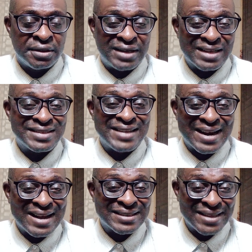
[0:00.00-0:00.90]
That there
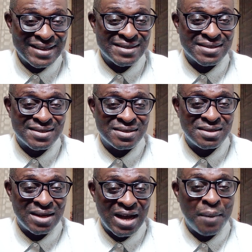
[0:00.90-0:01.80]
are
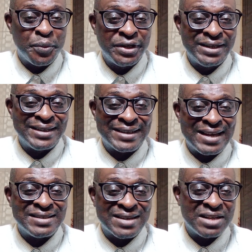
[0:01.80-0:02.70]
things happening in
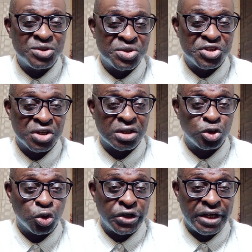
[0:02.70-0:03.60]
Nigerian
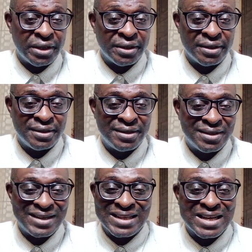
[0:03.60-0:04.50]
judiciary today
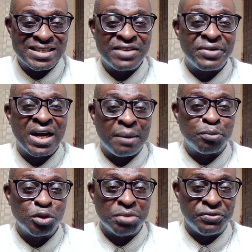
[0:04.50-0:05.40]
that has never
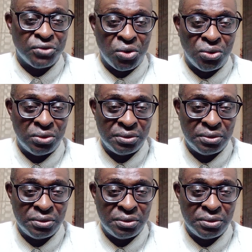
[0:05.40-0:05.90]
happened before.